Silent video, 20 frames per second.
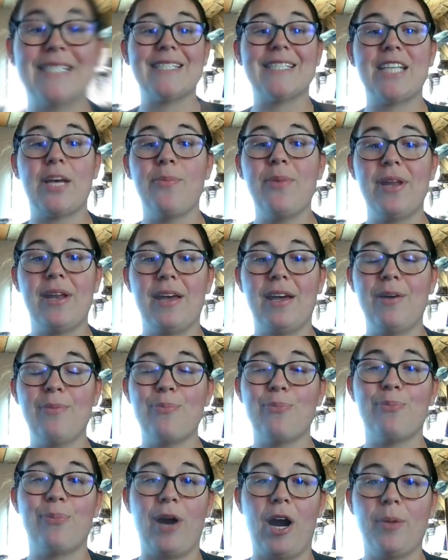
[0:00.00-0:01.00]
To sum it
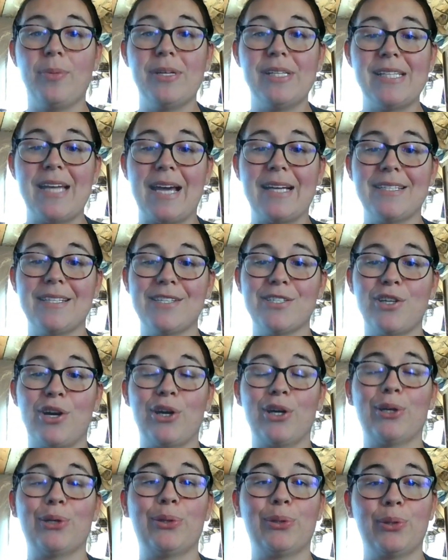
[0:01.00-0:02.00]
up, property taxes
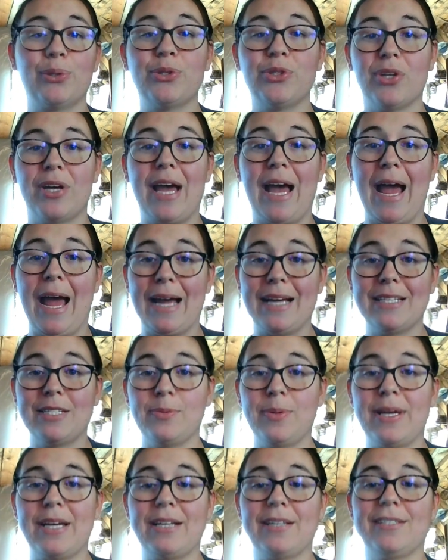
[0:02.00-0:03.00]
are a crucial
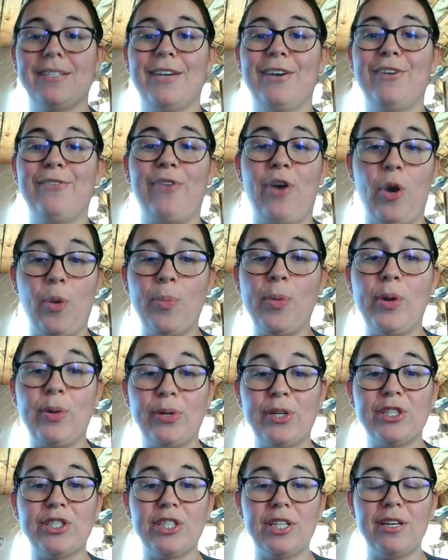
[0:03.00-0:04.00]
aspect of
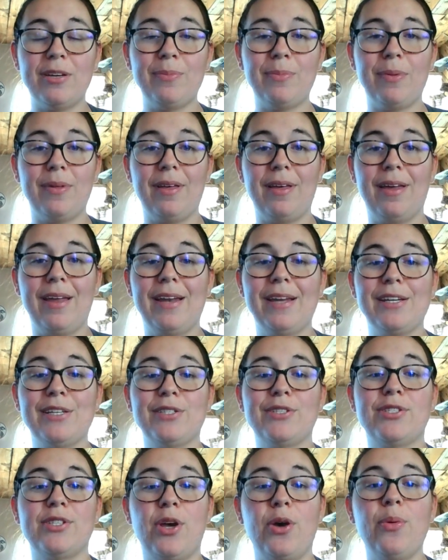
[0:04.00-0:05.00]
homeownership, and it
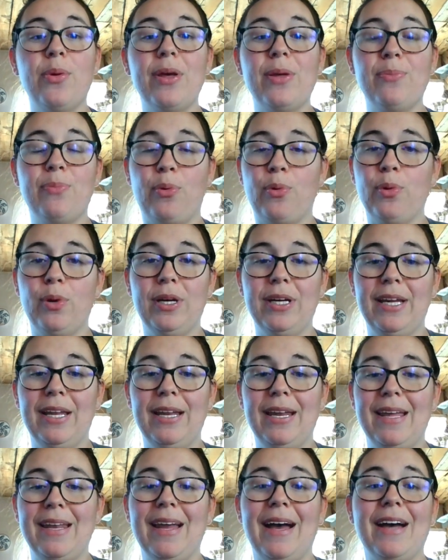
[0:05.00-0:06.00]
is so
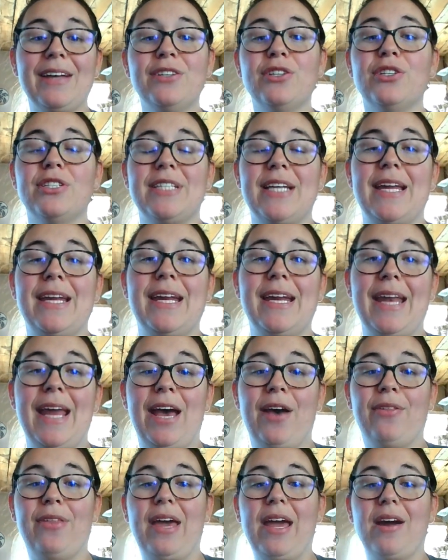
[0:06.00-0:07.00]
important in understanding
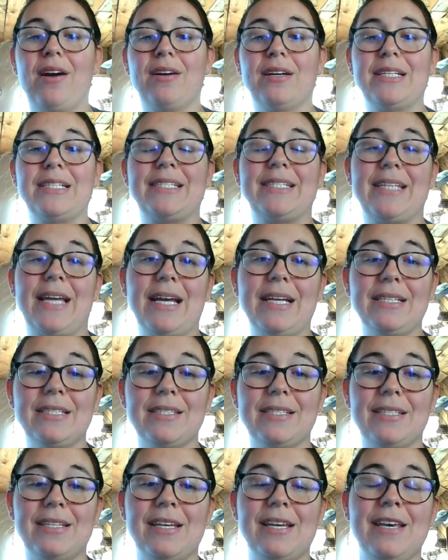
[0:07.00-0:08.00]
how they are
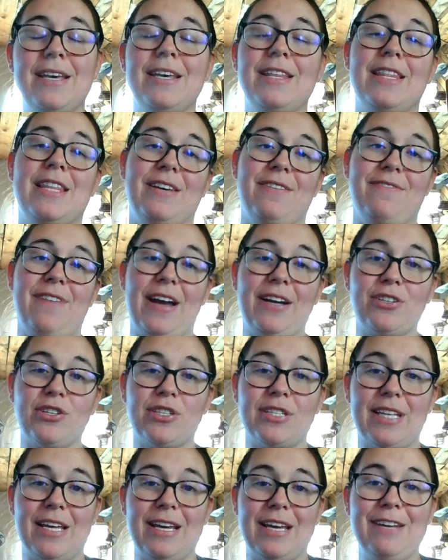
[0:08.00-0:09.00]
assessed, the
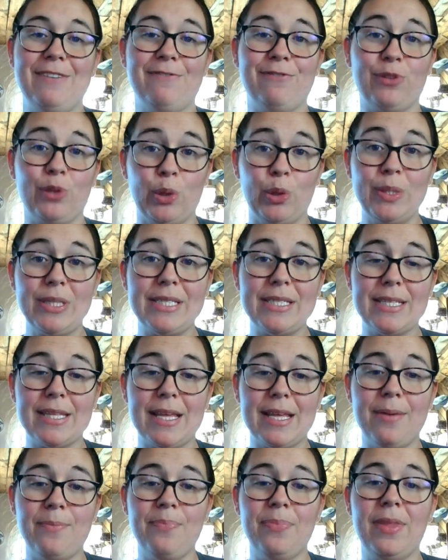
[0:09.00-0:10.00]
factors that influence
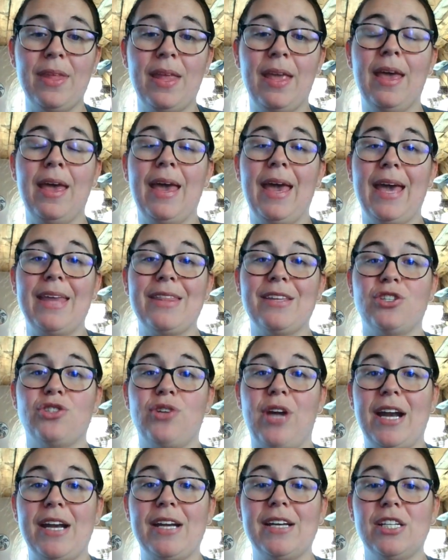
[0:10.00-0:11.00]
them, and the
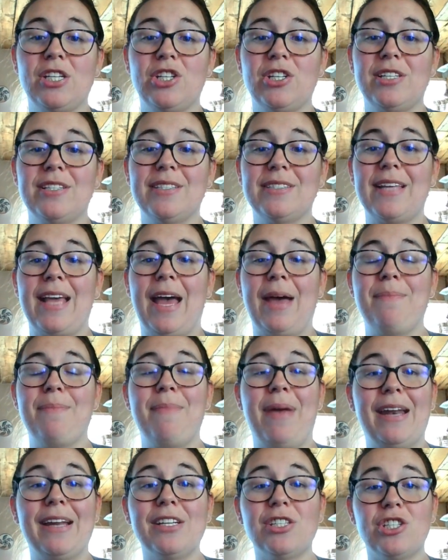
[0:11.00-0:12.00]
strategies at
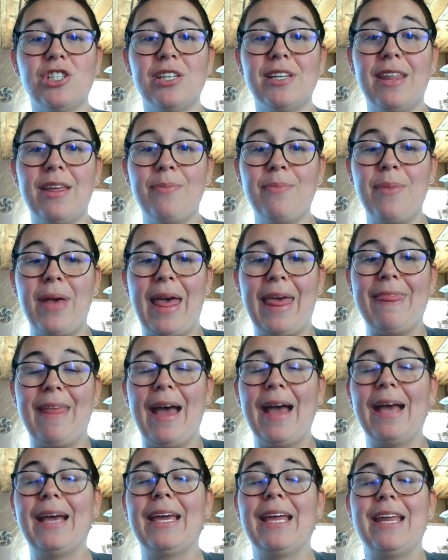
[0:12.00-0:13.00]
managing them, and
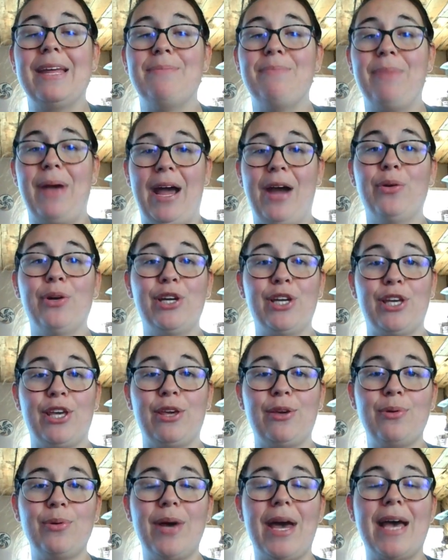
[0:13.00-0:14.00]
that can empower
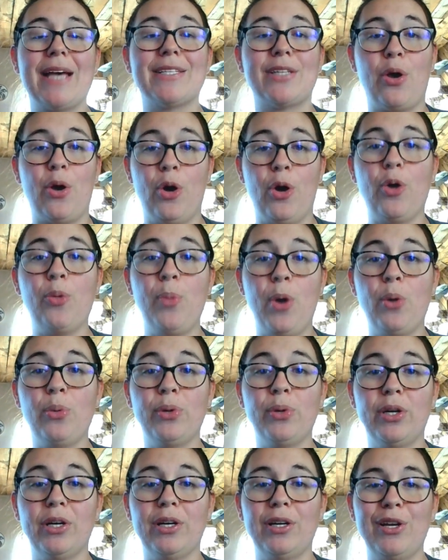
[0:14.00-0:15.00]
you as a
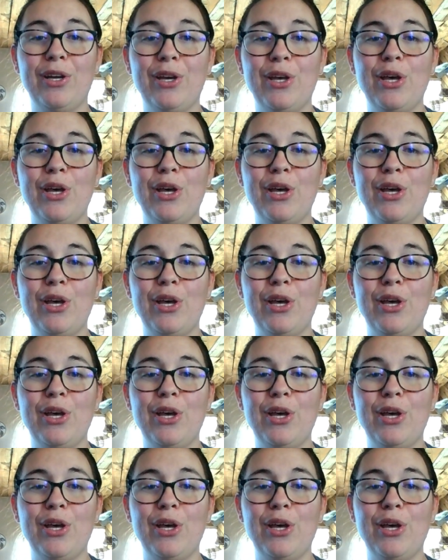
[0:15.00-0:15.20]
homeowner